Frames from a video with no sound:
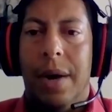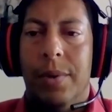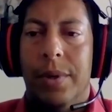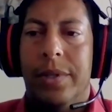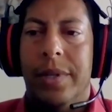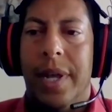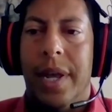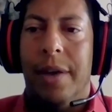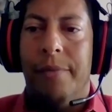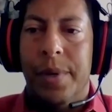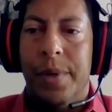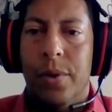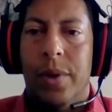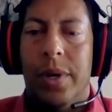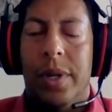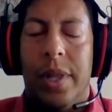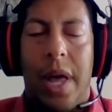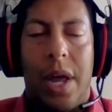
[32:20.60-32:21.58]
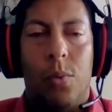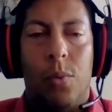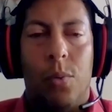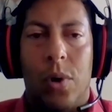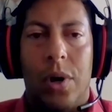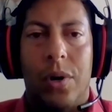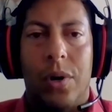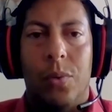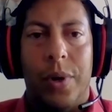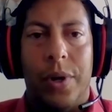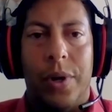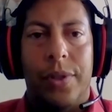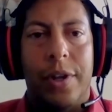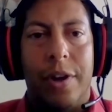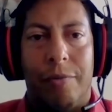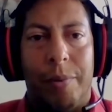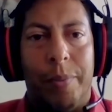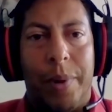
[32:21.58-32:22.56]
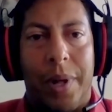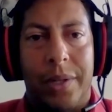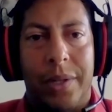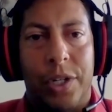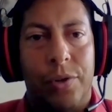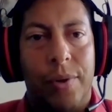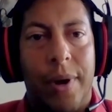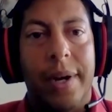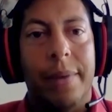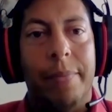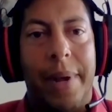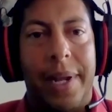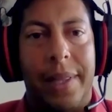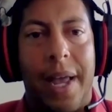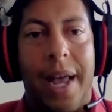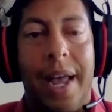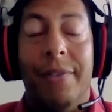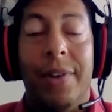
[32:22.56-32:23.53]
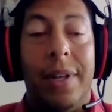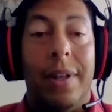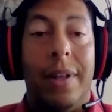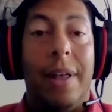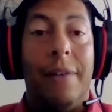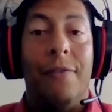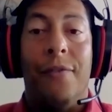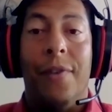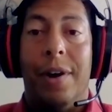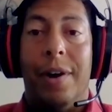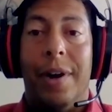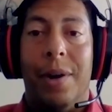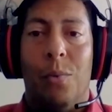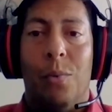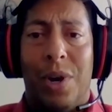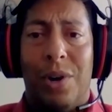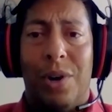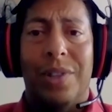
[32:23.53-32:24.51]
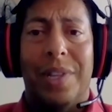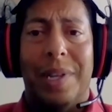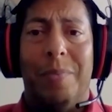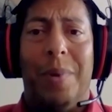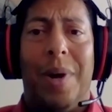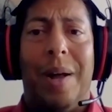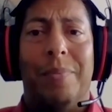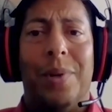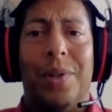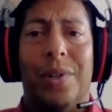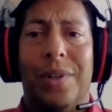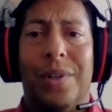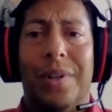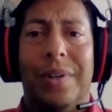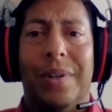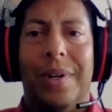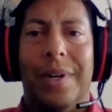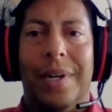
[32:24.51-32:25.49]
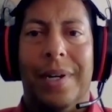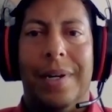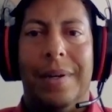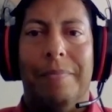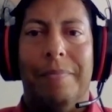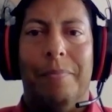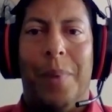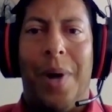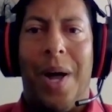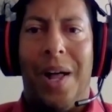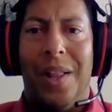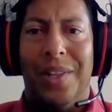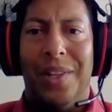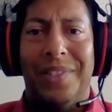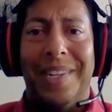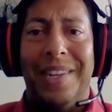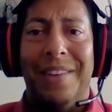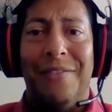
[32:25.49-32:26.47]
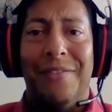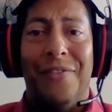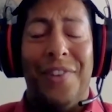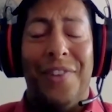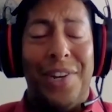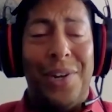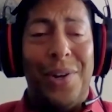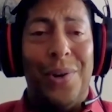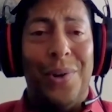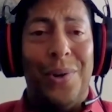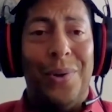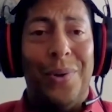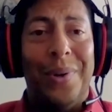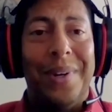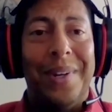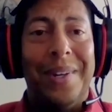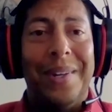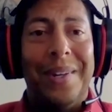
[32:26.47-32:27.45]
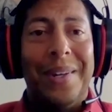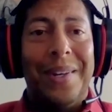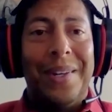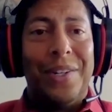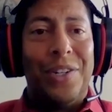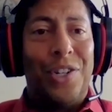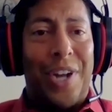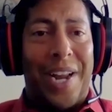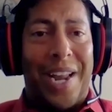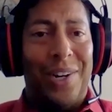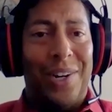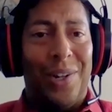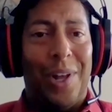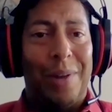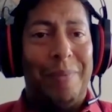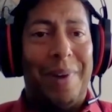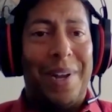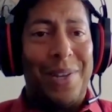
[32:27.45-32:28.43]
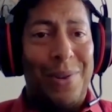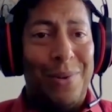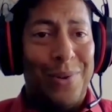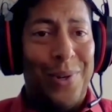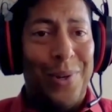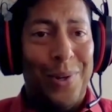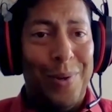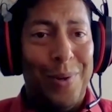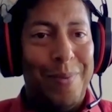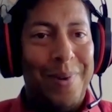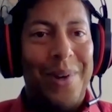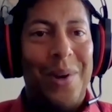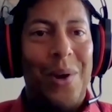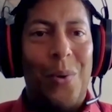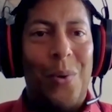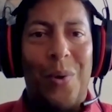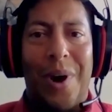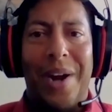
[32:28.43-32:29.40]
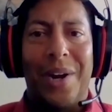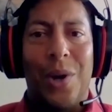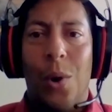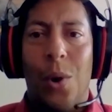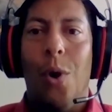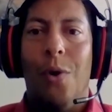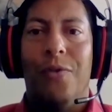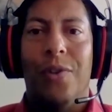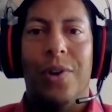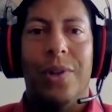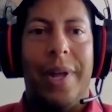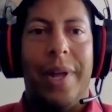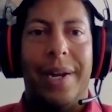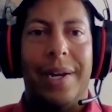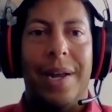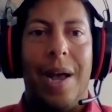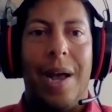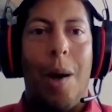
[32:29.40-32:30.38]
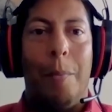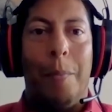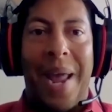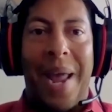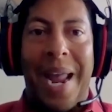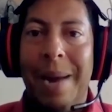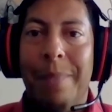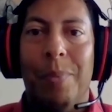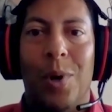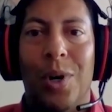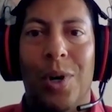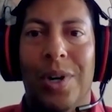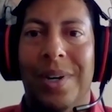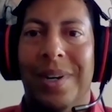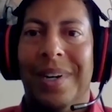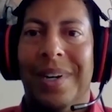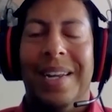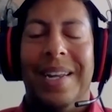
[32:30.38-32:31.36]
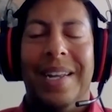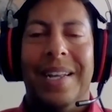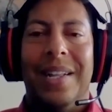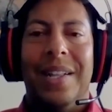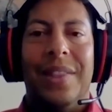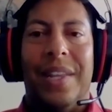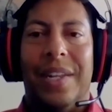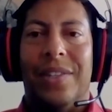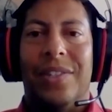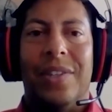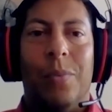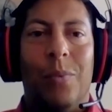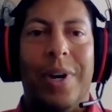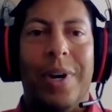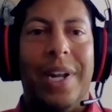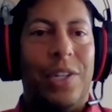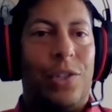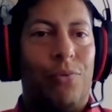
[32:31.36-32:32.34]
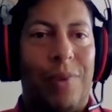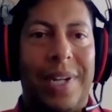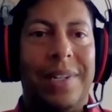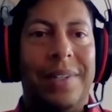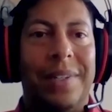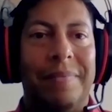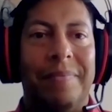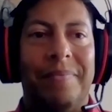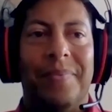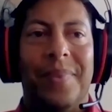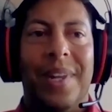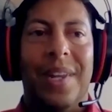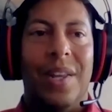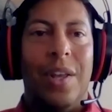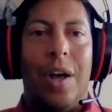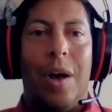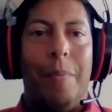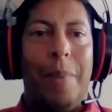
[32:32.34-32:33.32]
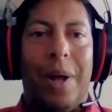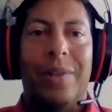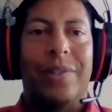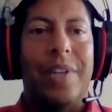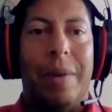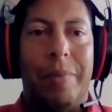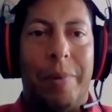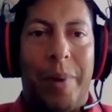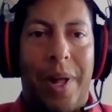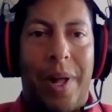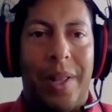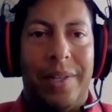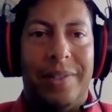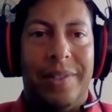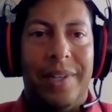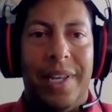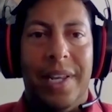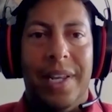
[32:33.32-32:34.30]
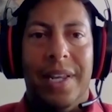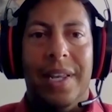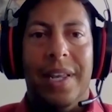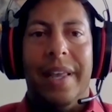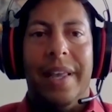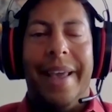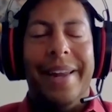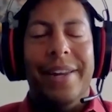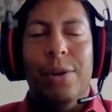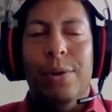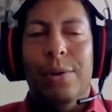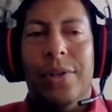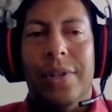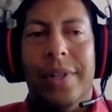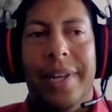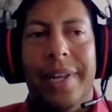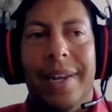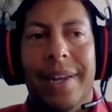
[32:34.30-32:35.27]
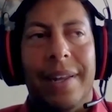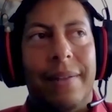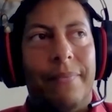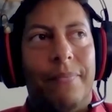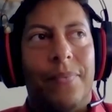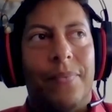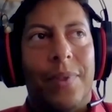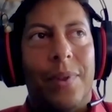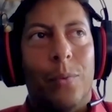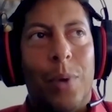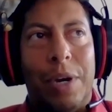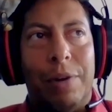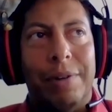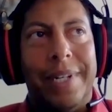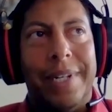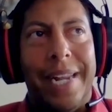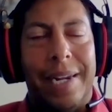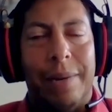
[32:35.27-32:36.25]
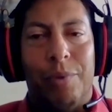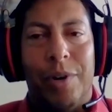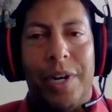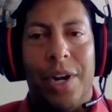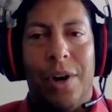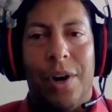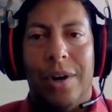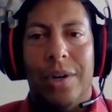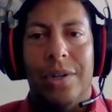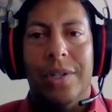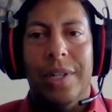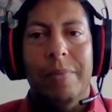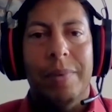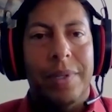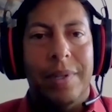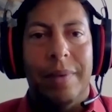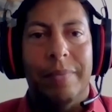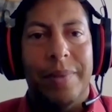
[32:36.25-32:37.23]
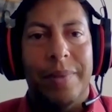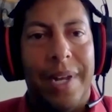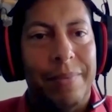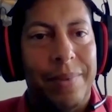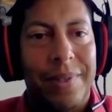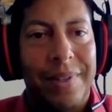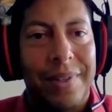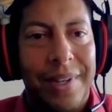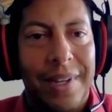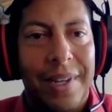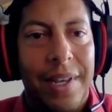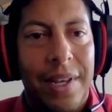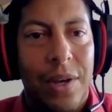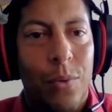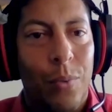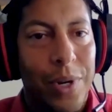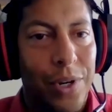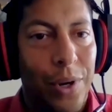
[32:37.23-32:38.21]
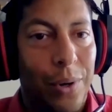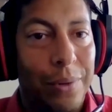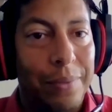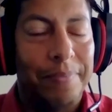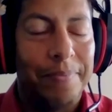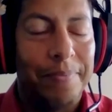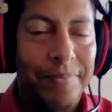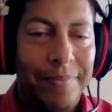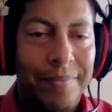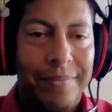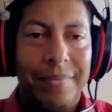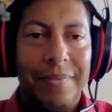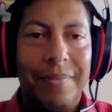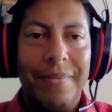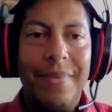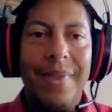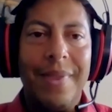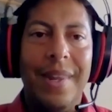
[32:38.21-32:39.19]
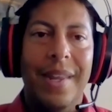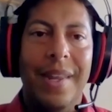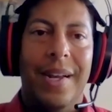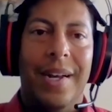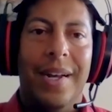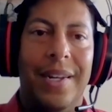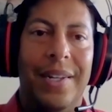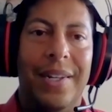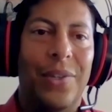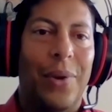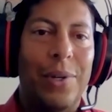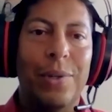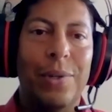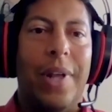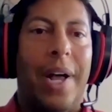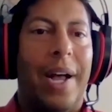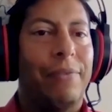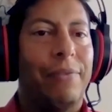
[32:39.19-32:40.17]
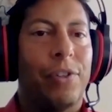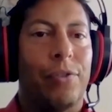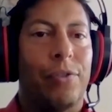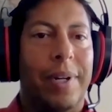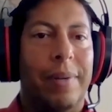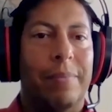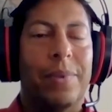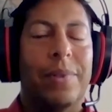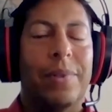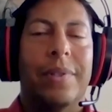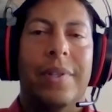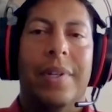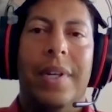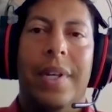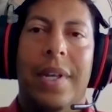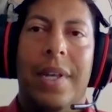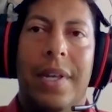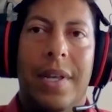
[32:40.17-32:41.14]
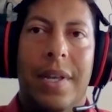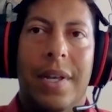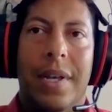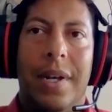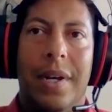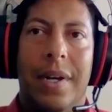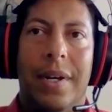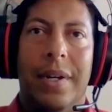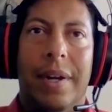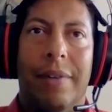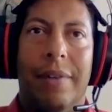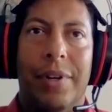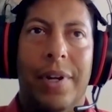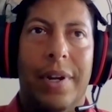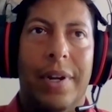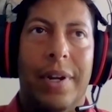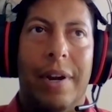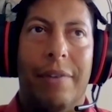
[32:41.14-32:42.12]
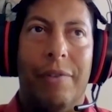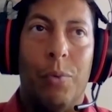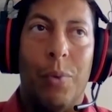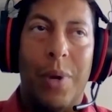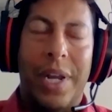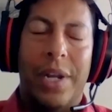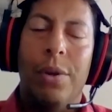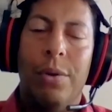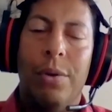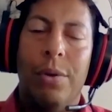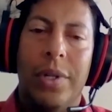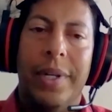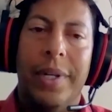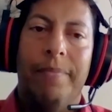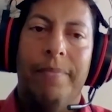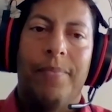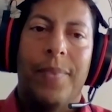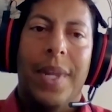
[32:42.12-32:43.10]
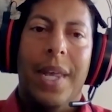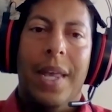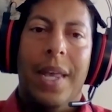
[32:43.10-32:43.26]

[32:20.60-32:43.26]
I would say I've been doing a lot of work with government policy, trying to make that. I have a very weirdly popular policy video channel on my YouTube where I go over like a paper that someone has written about cyber policy. And usually we critique it pretty harshly, but sometimes we don't. So I do live streams every week usually.